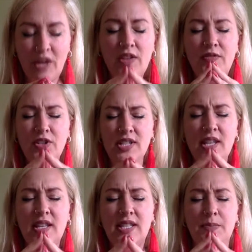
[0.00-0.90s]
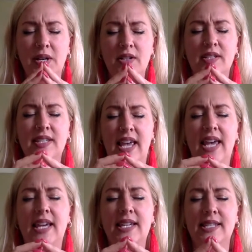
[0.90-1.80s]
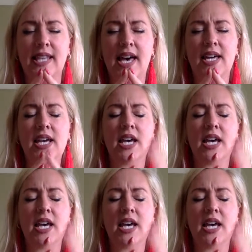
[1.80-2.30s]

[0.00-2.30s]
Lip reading: The first thing that Spirit's saying is that